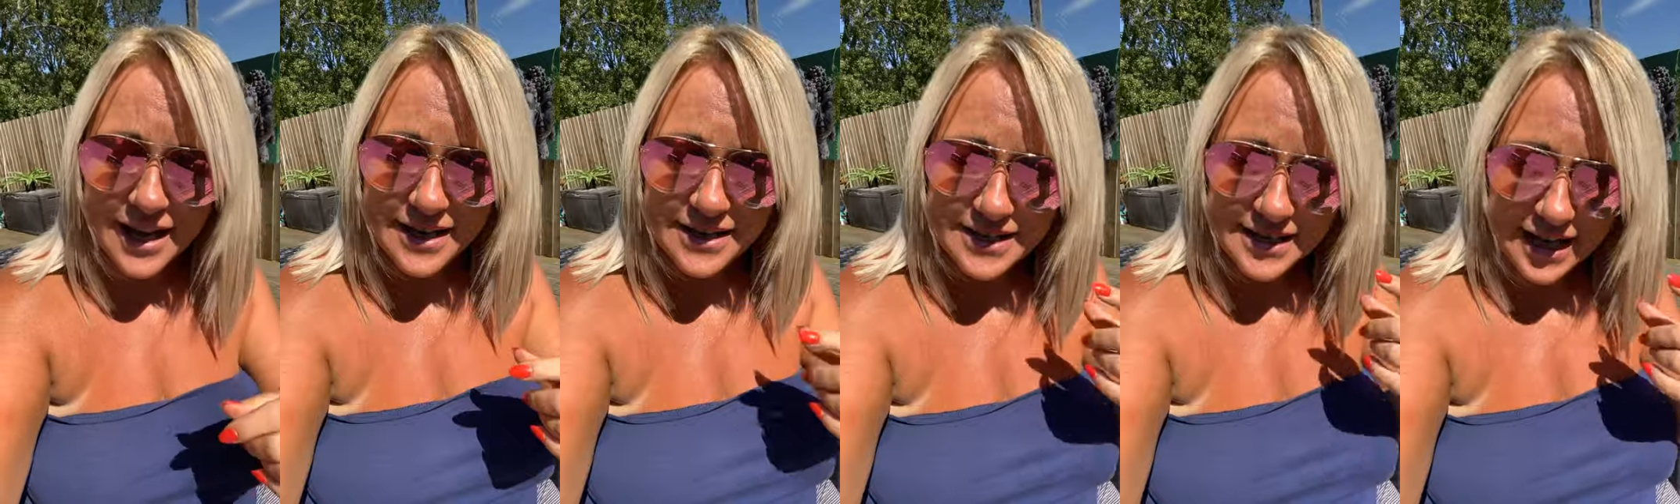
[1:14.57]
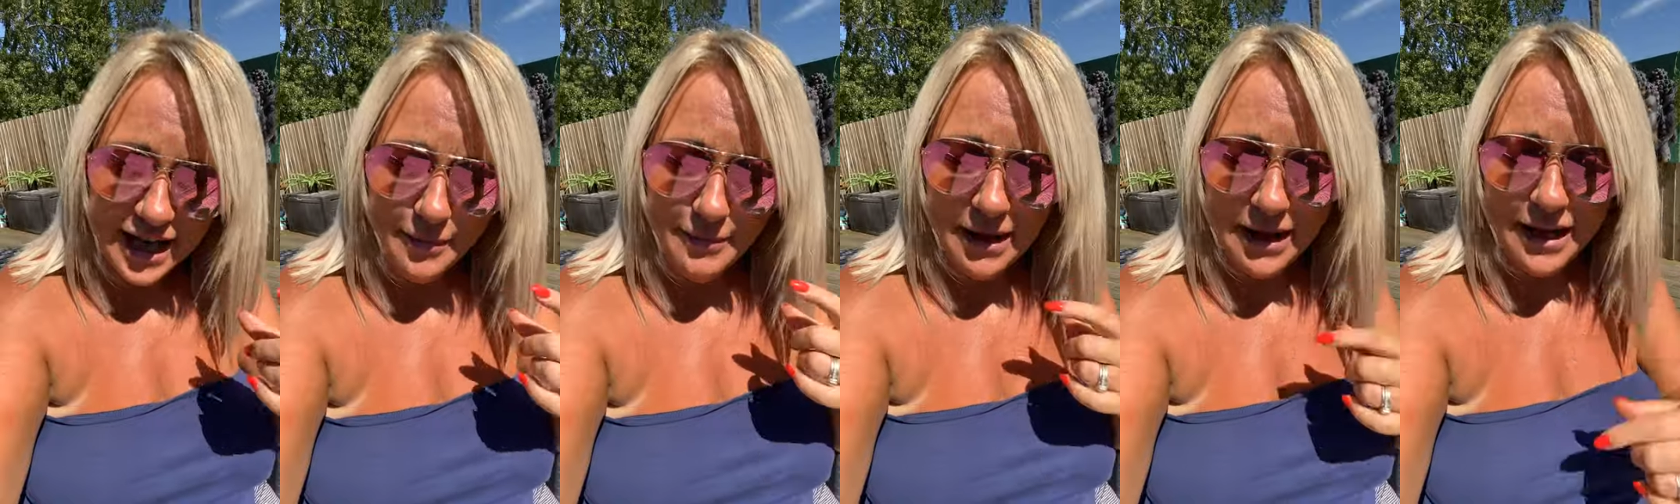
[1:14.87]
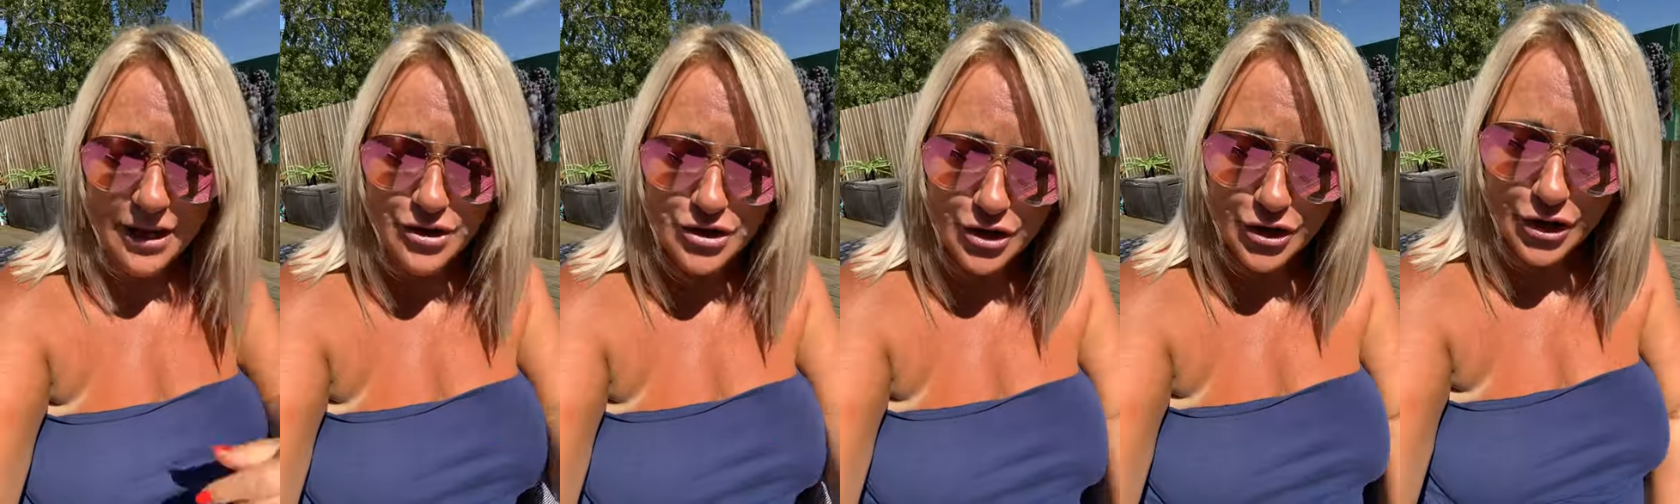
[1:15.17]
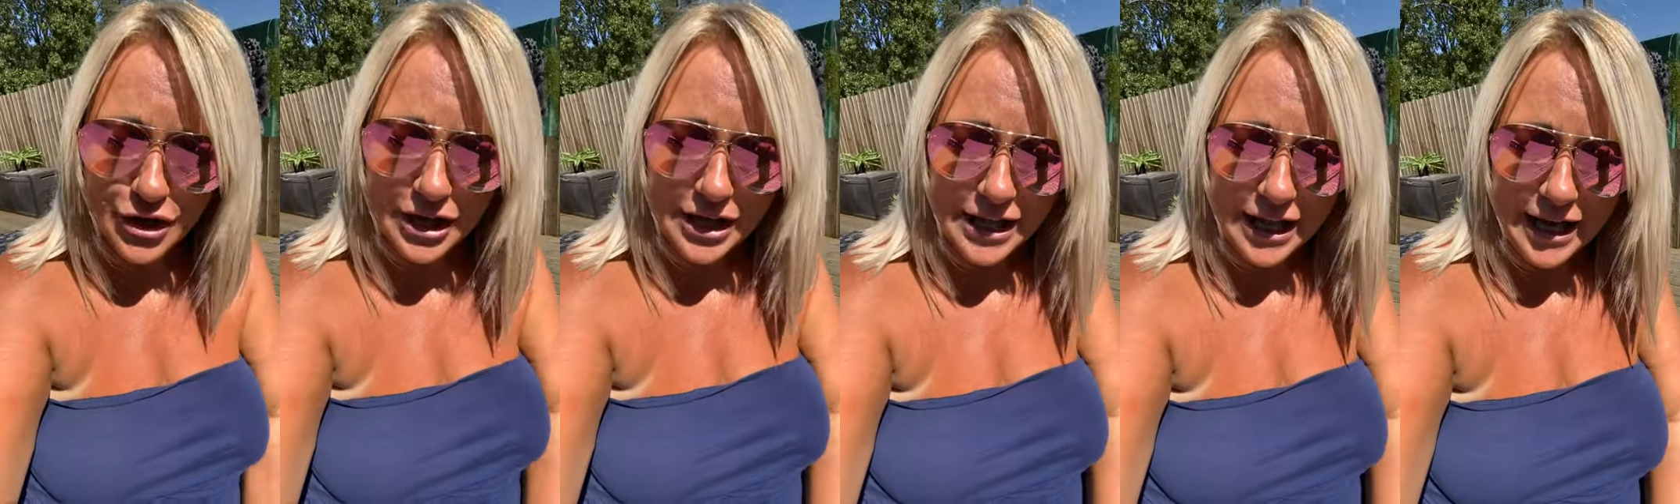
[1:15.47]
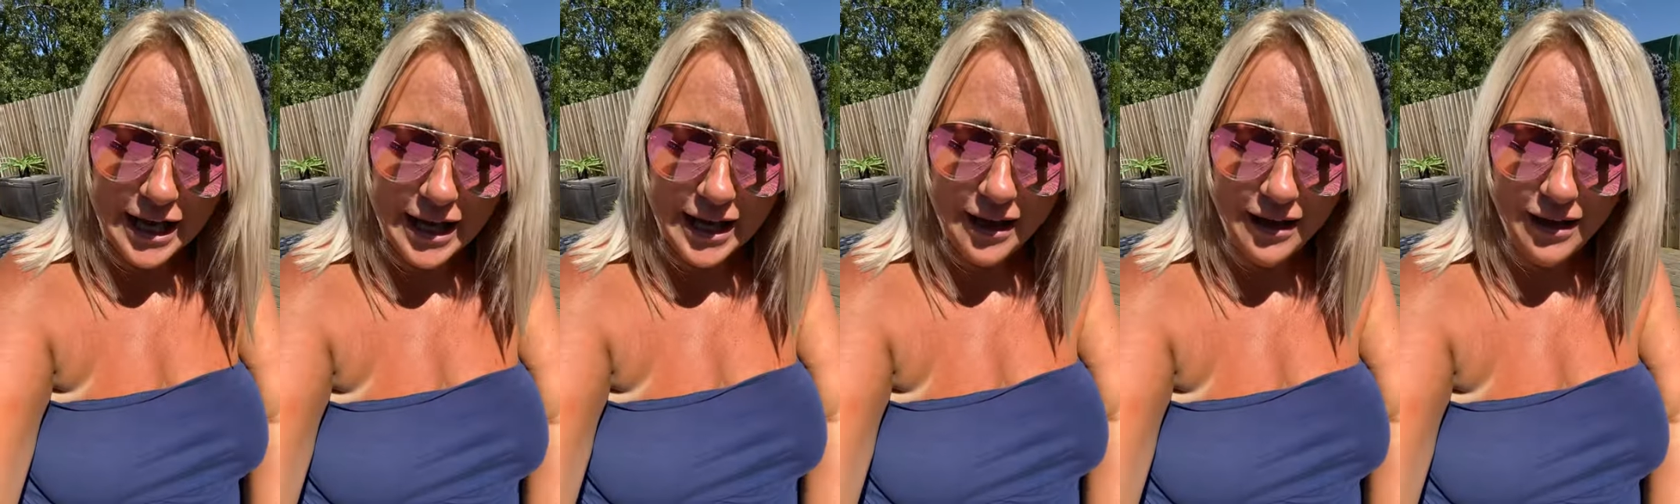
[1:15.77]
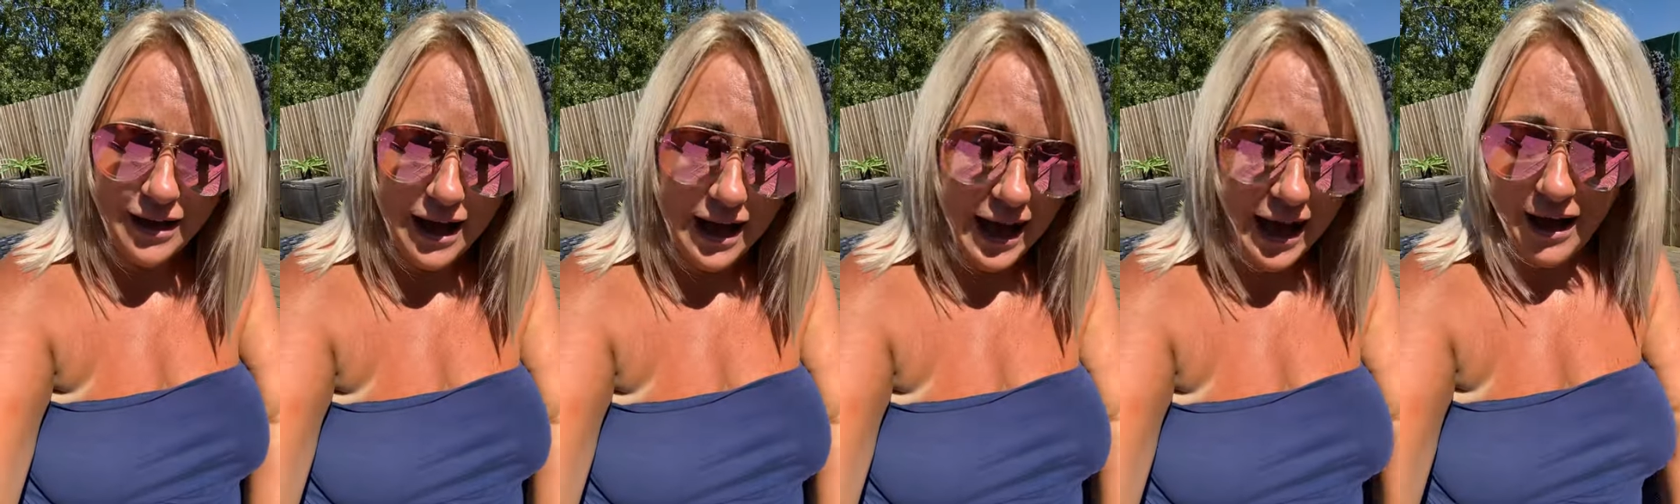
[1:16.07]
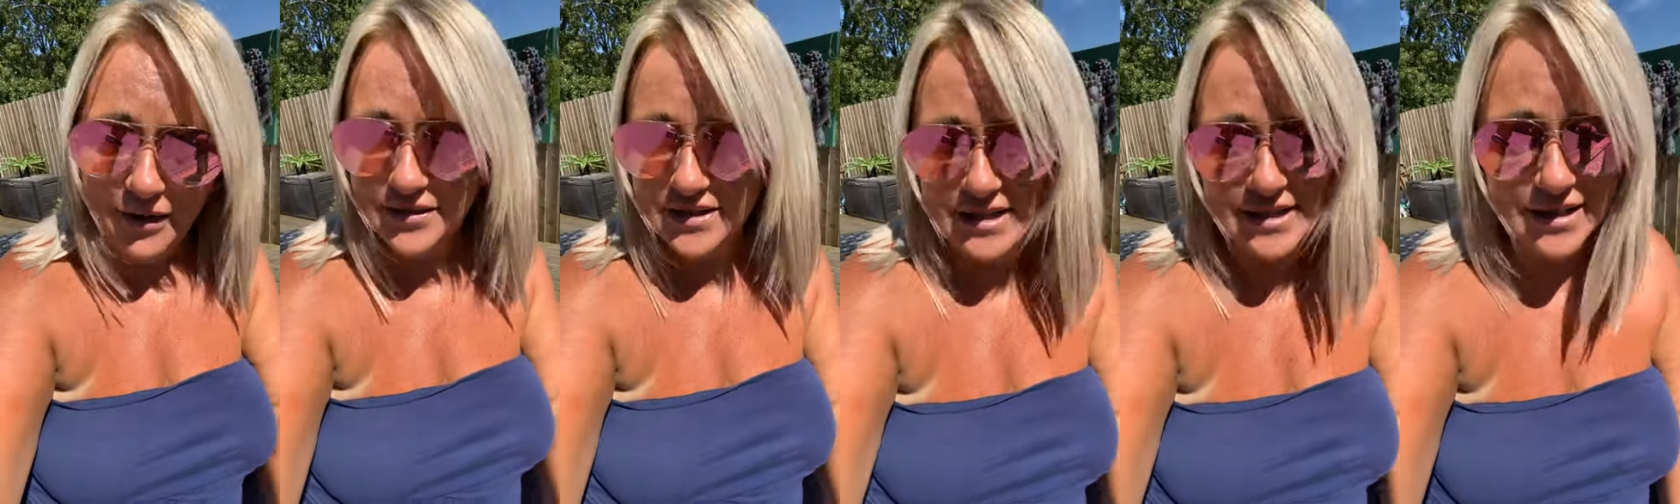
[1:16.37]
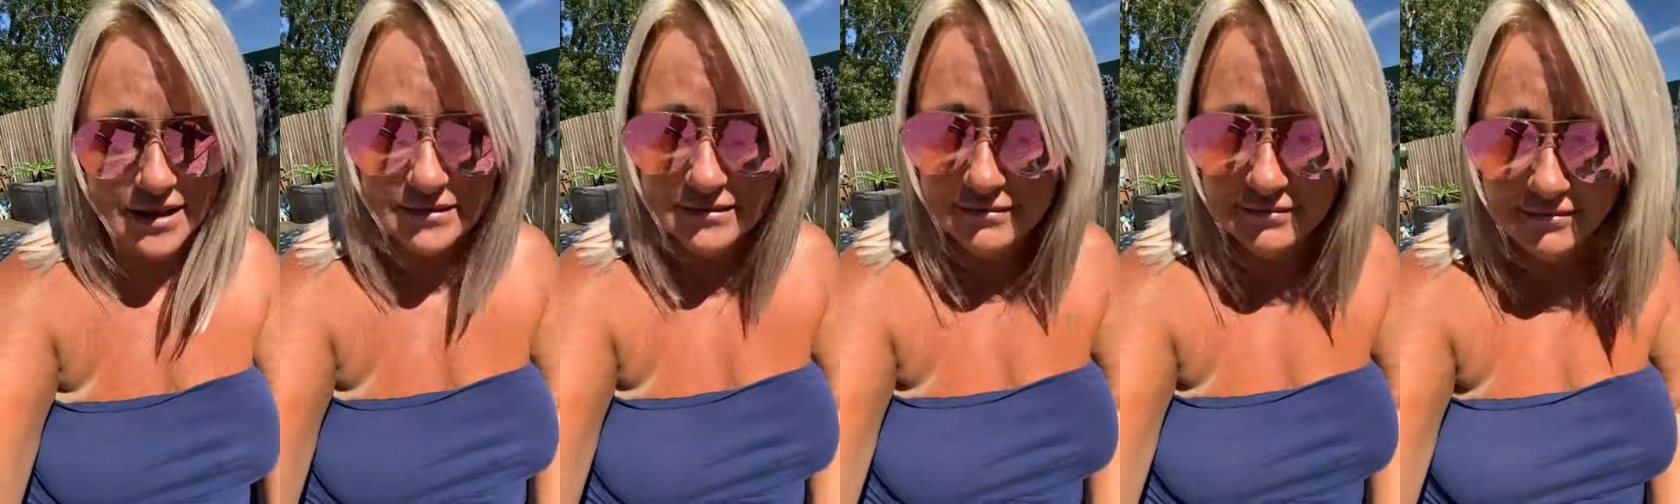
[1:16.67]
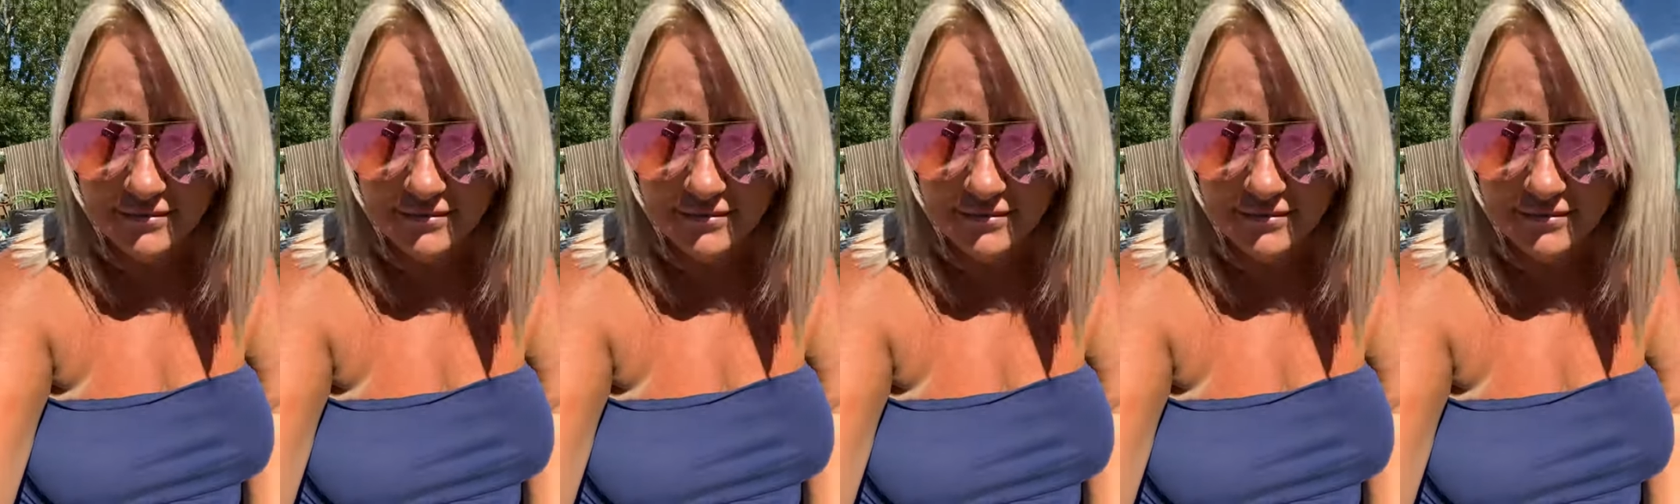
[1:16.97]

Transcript: to get my hair to look at like a half decent.